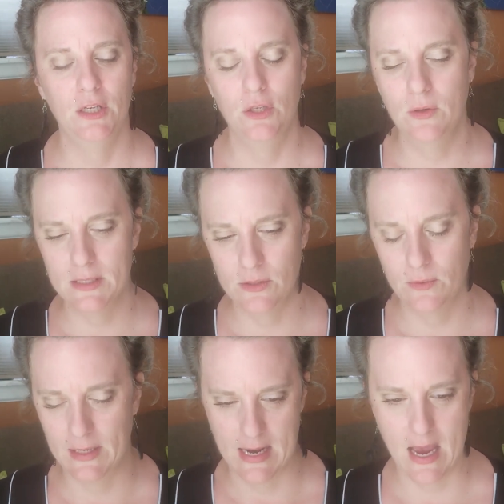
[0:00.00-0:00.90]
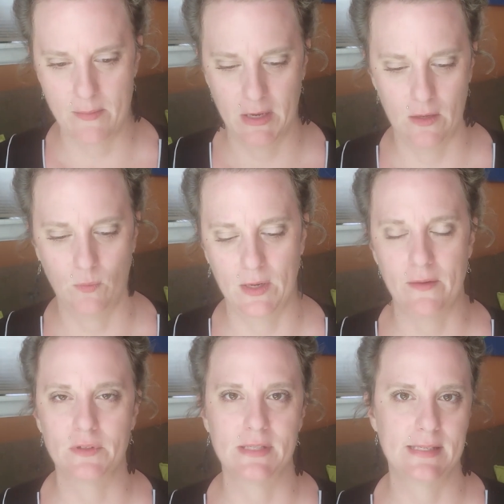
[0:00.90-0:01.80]
You get to inhabit
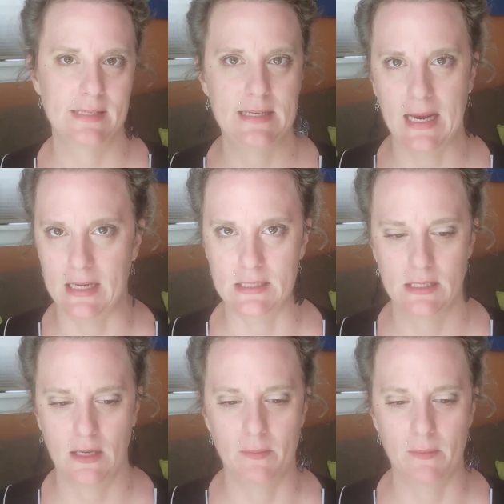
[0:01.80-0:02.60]
whatever state